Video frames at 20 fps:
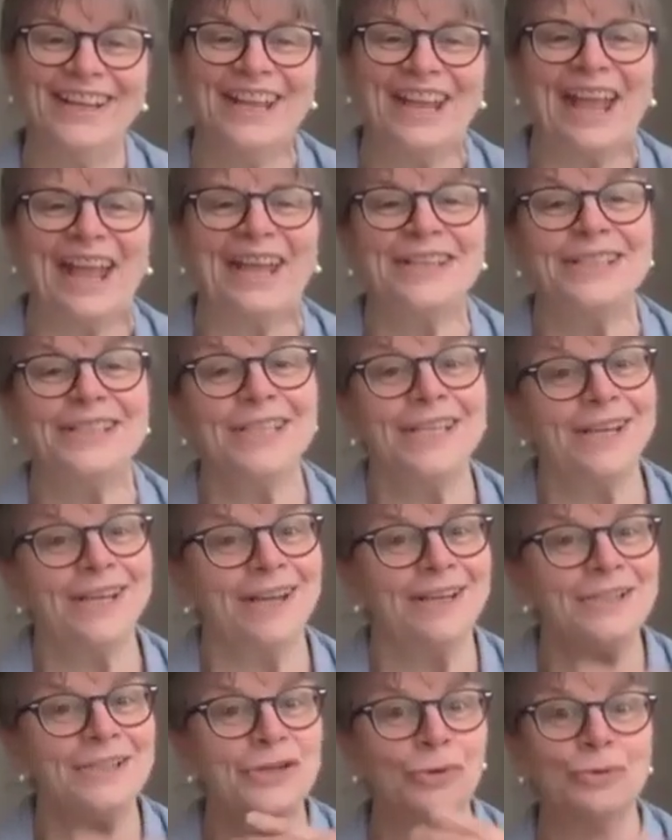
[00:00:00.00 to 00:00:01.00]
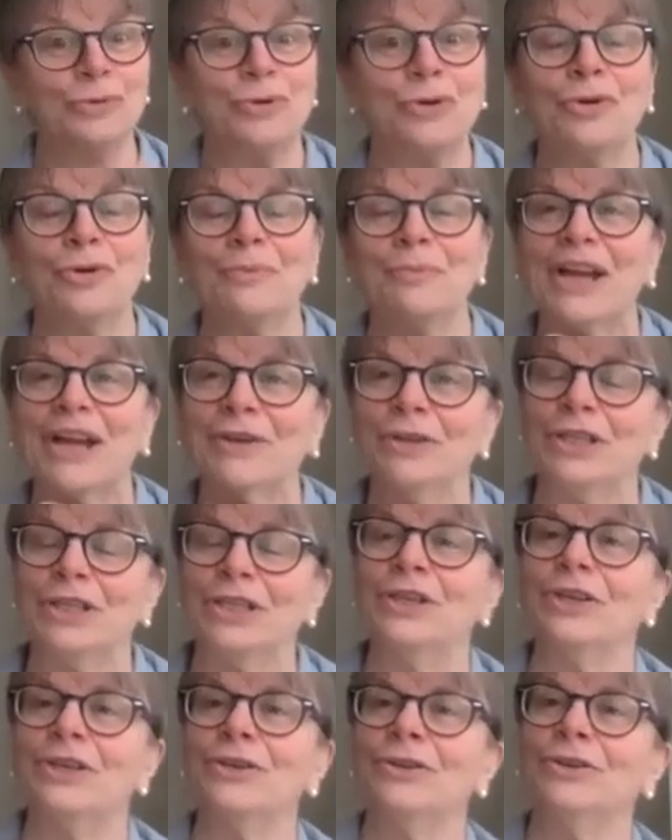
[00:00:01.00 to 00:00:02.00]
And I don't know about
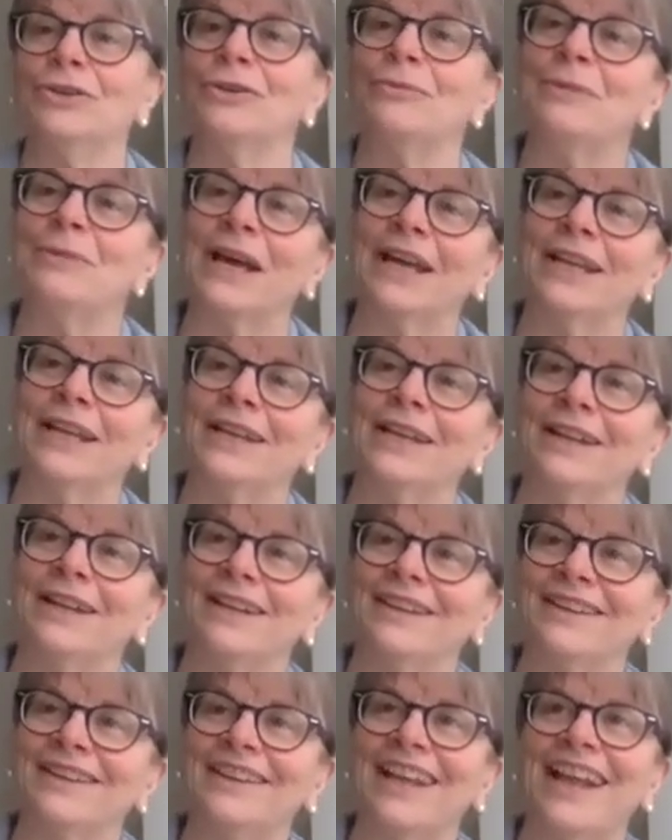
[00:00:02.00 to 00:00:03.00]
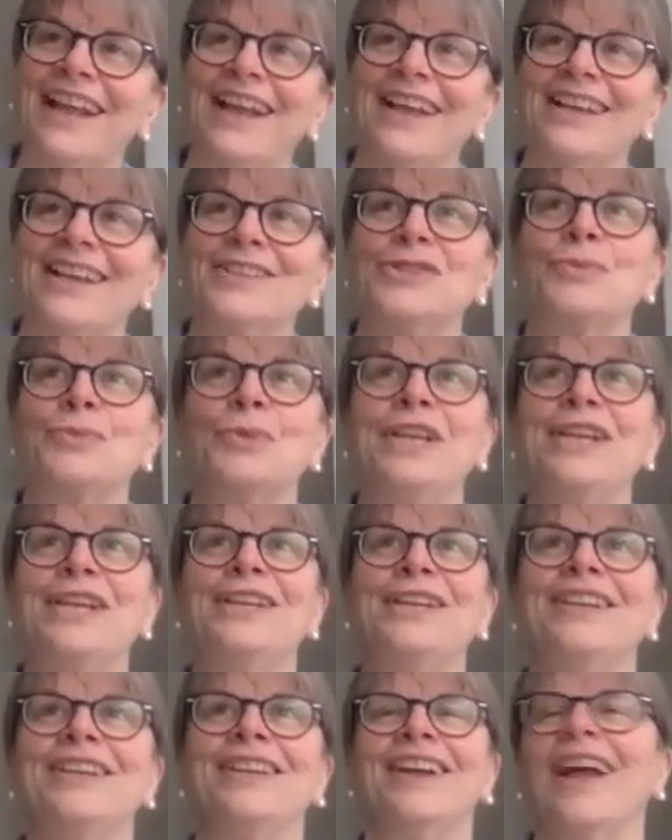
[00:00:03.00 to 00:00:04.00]
you, but
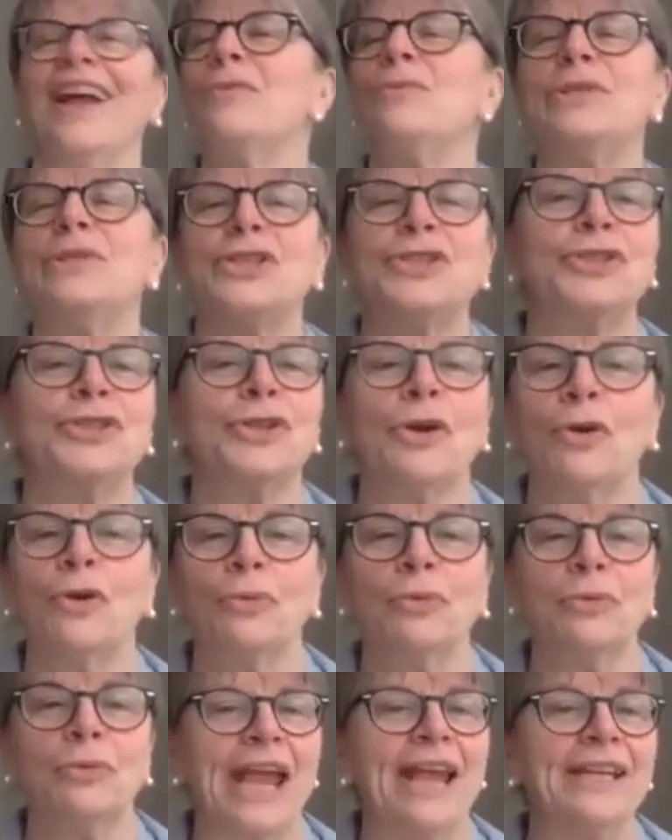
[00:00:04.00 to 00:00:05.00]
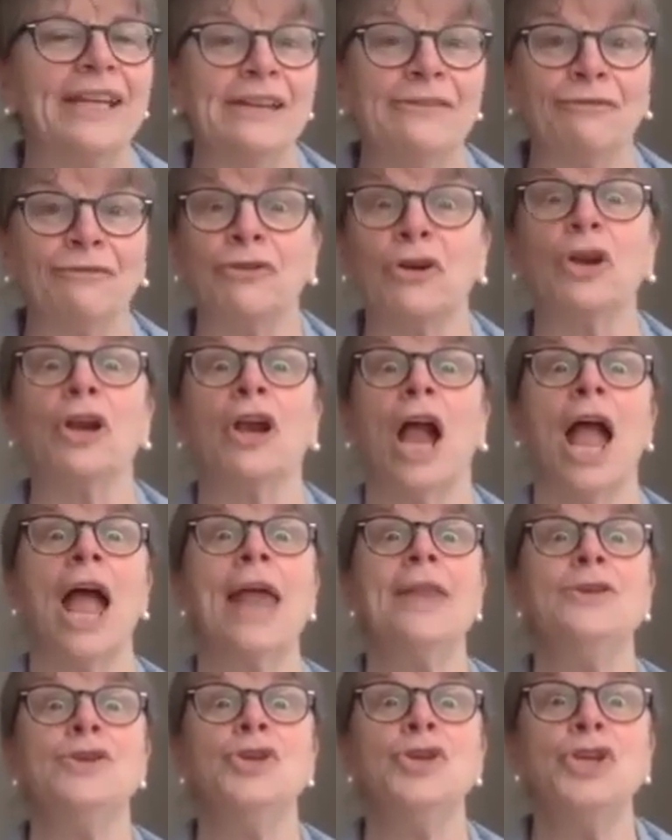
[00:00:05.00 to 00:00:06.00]
I was so ready for a
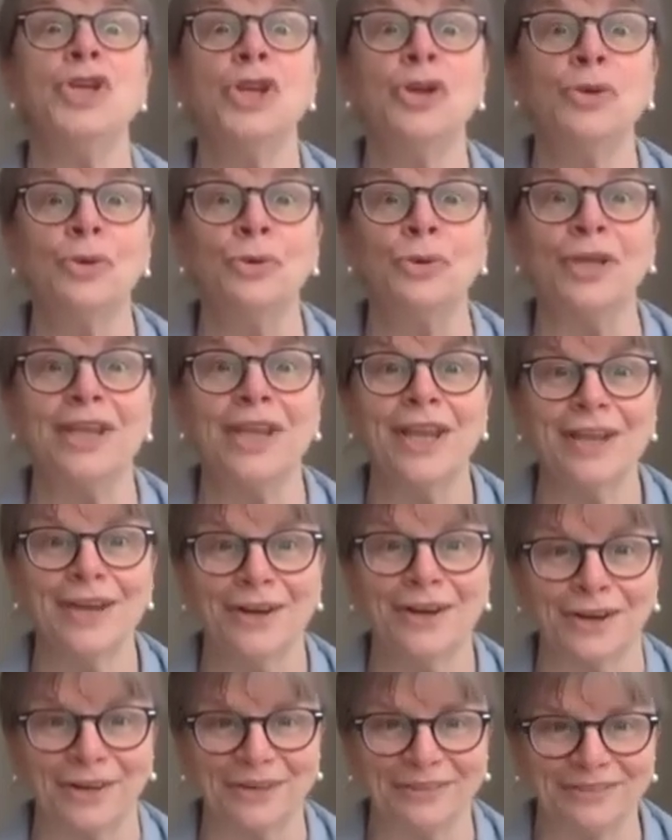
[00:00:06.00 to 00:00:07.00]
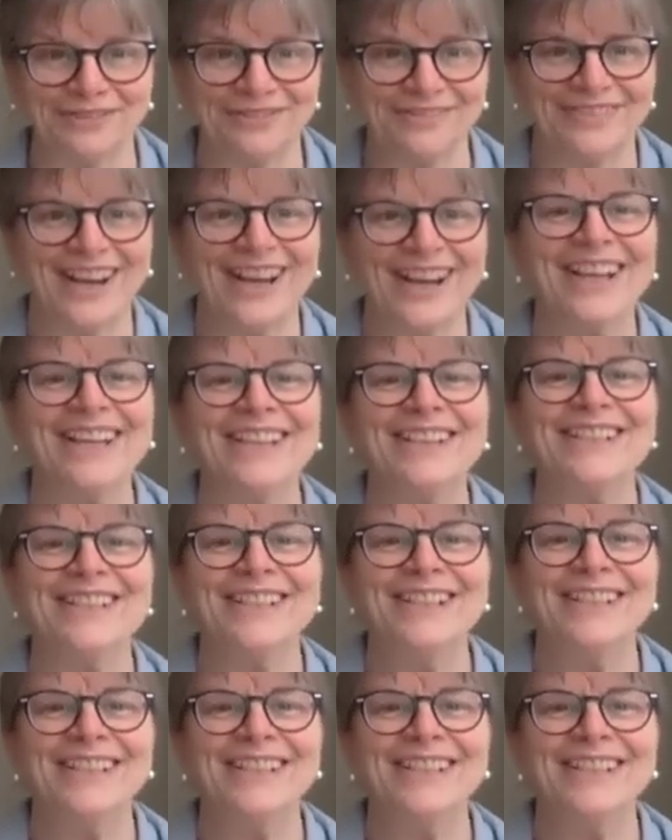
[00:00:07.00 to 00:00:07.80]
new year, right?